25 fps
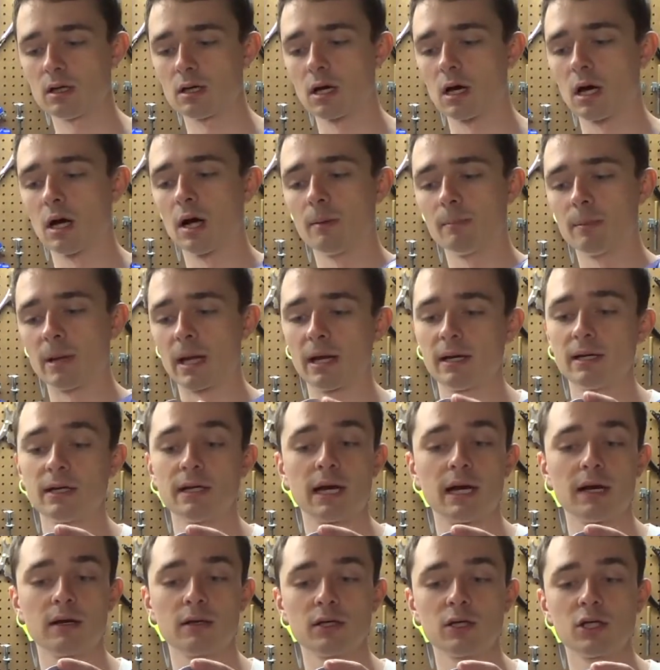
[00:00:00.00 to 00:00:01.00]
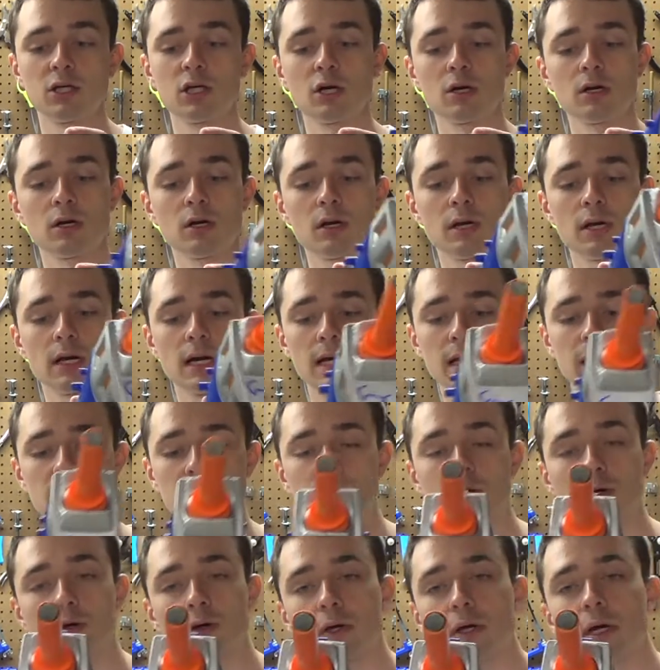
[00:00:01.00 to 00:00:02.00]
I'm not entirely sure. I
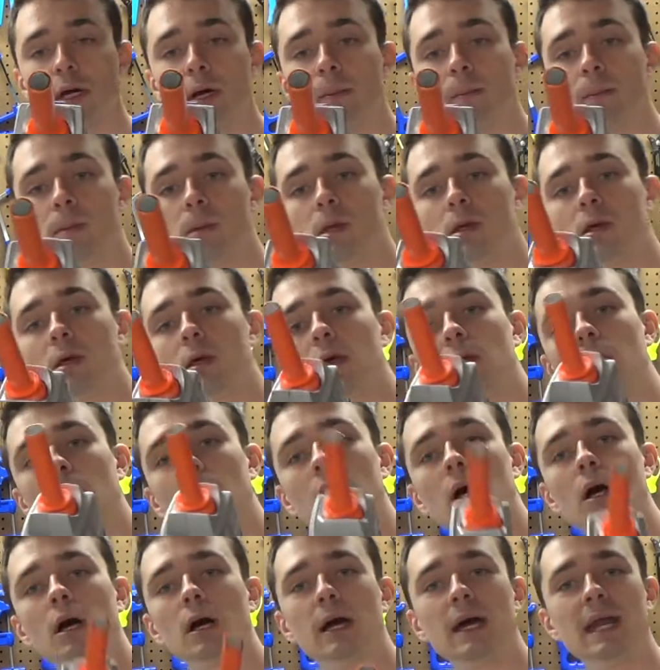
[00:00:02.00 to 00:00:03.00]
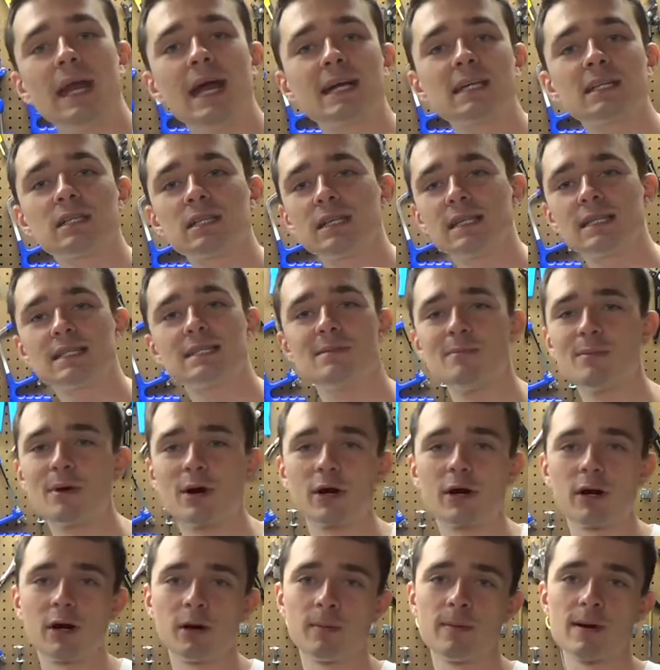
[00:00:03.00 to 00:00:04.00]
didn't look it up. It actually has a
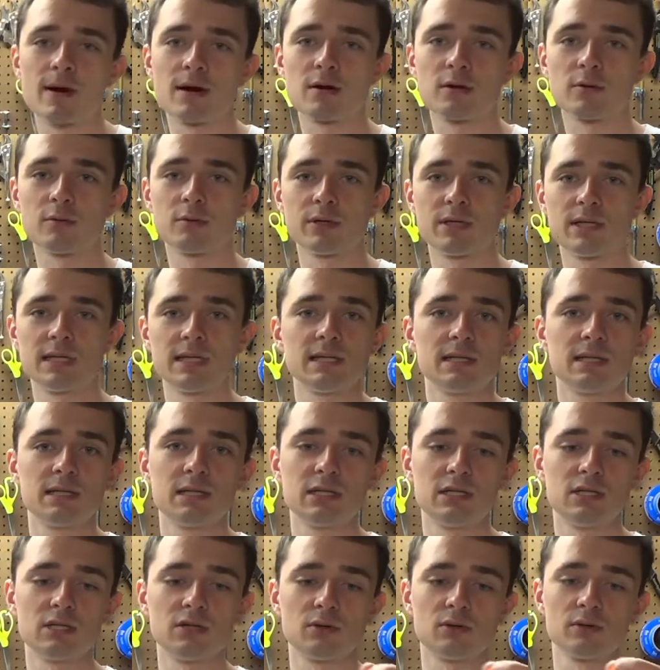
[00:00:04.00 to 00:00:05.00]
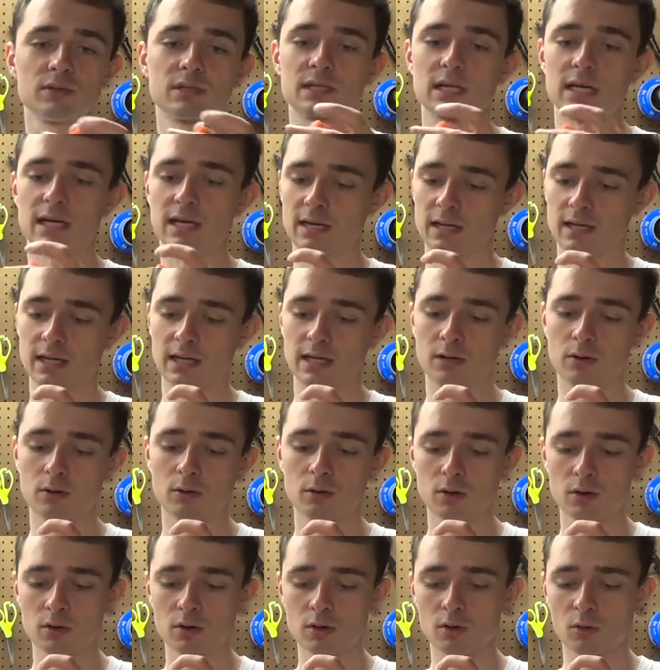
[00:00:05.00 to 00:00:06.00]
marker barrel, which just shows kind of how
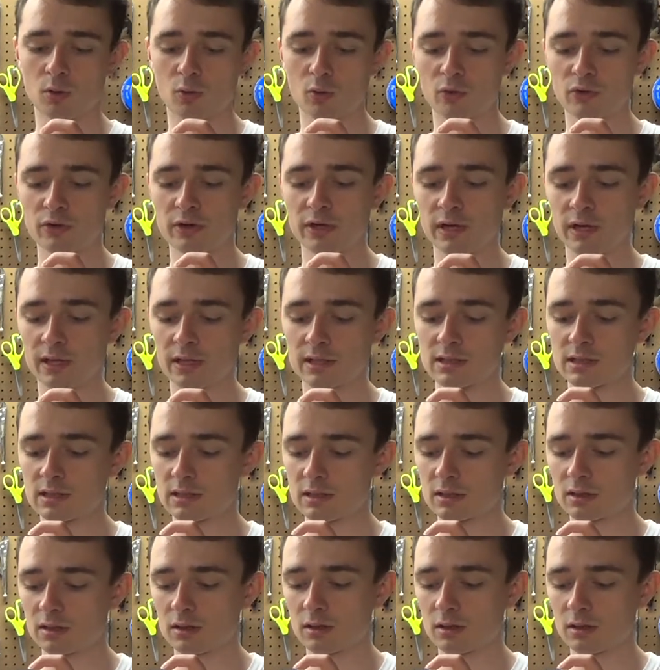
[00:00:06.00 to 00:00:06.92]
old it is,